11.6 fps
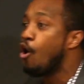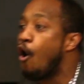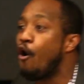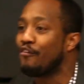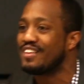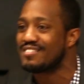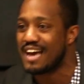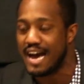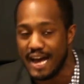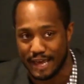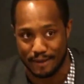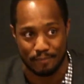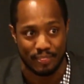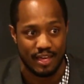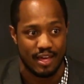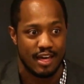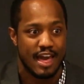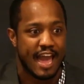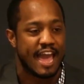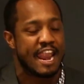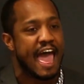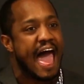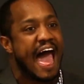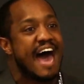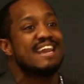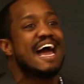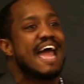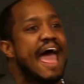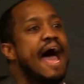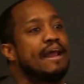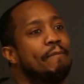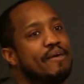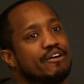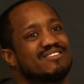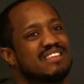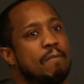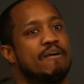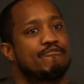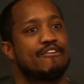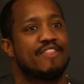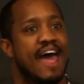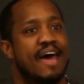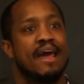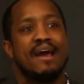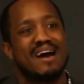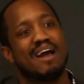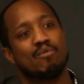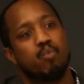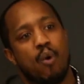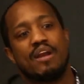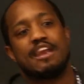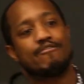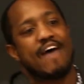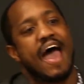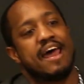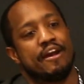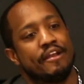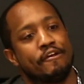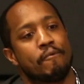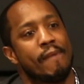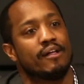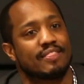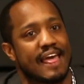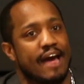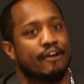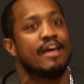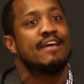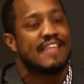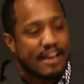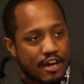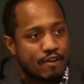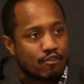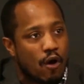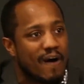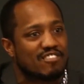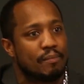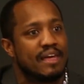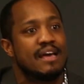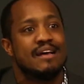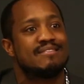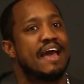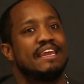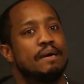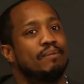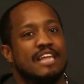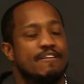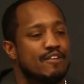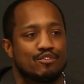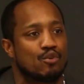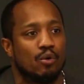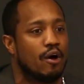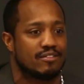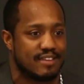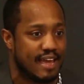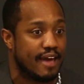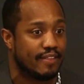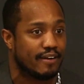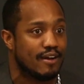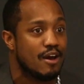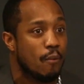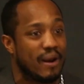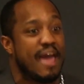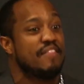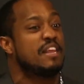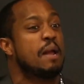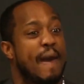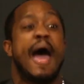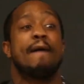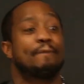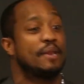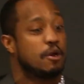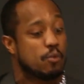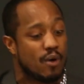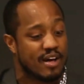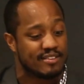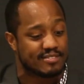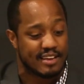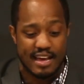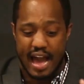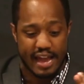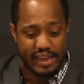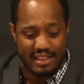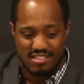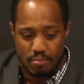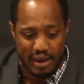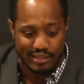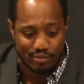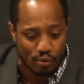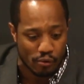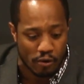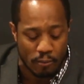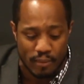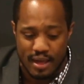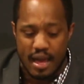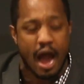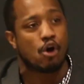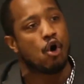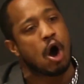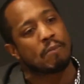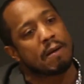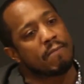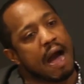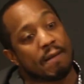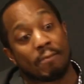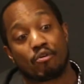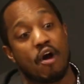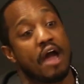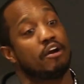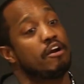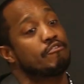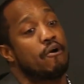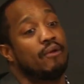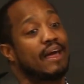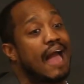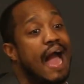all the time. And had I had a bigger stomach for that, I wouldn't have had a near meltdown that could have caused me to end up leaving school altogether. What ended up happening was I get to my dorm, I call my mom, I'm crying on the phone like,